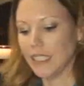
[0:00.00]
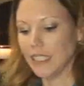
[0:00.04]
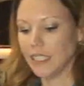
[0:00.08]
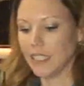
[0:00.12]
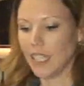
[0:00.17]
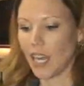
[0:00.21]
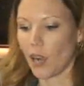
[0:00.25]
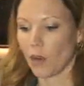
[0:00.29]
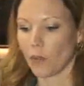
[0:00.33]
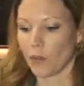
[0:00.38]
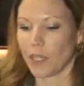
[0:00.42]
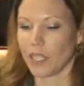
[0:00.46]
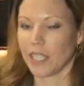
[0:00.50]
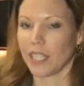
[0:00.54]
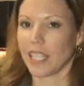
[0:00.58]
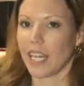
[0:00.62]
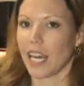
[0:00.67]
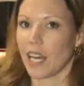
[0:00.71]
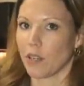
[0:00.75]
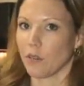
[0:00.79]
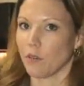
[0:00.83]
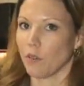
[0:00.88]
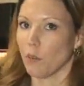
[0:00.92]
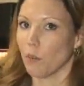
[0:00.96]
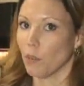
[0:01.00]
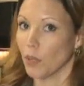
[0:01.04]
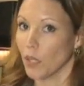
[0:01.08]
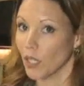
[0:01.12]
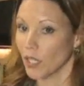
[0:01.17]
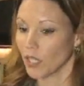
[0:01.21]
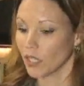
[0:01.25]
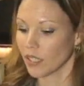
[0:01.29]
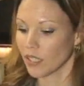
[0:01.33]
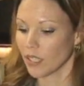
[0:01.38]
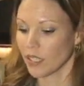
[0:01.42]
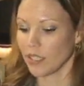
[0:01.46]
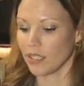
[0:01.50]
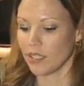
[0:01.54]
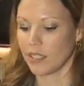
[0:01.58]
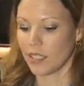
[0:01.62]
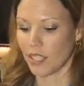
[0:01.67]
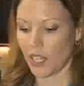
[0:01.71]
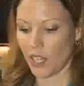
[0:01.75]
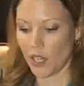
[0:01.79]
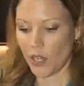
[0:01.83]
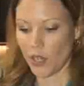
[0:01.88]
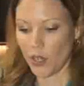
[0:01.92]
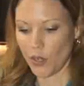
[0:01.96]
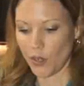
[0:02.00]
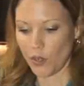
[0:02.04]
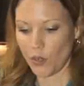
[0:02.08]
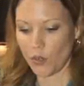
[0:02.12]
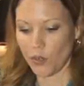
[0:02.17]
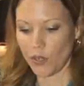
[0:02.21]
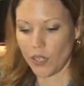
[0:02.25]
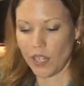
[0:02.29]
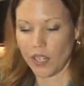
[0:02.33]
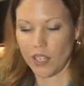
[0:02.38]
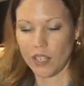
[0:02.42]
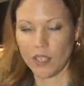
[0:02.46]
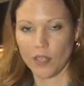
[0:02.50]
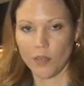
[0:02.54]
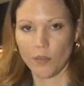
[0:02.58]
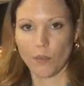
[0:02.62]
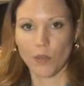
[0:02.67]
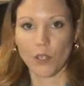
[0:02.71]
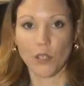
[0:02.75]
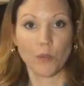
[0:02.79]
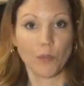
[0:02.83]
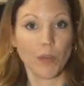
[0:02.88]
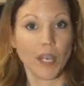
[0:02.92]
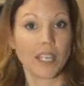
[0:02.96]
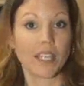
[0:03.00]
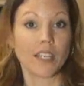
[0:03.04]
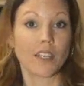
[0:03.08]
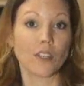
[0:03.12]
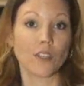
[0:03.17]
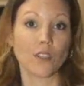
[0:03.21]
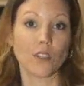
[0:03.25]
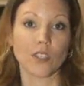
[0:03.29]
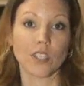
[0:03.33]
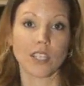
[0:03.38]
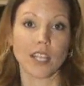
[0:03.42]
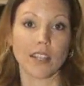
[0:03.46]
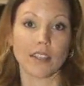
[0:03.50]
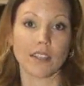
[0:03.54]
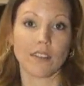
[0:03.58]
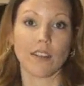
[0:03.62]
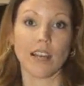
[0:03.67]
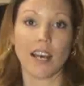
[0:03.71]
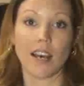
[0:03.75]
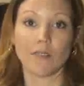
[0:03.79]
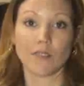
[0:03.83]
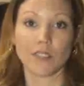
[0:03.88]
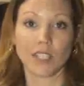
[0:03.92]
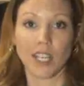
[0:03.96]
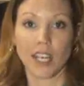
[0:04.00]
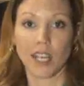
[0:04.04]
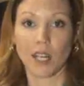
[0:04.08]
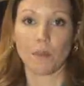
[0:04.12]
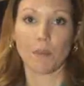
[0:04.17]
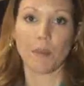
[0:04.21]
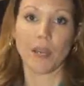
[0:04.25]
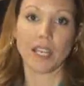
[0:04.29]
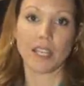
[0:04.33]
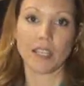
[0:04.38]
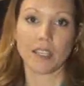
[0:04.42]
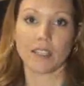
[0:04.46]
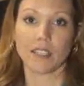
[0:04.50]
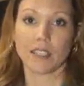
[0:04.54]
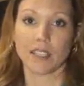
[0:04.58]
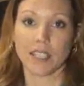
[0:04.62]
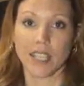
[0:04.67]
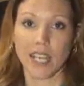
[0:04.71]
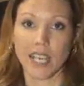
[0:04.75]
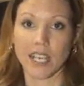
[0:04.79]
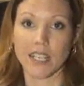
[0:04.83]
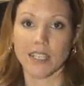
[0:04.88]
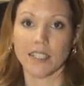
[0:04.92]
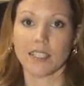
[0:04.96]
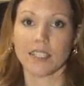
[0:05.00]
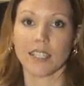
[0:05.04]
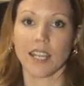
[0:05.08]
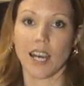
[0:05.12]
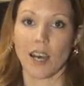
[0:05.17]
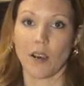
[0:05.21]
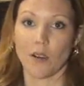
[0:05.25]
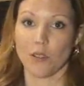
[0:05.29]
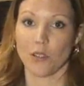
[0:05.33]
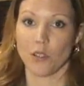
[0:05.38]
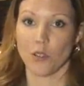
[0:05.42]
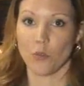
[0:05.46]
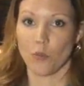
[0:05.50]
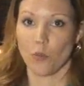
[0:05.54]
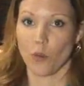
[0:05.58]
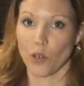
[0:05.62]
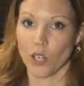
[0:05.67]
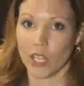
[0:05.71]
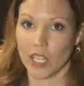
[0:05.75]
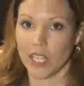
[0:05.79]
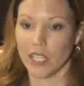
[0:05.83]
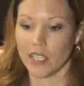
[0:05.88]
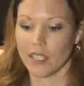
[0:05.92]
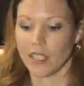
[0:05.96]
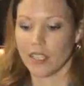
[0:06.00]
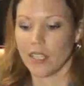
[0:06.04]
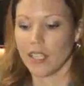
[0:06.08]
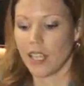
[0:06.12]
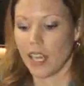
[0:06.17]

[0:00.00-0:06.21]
not really out of a book. So when you make it, you just have to kind of make it to taste how you want it.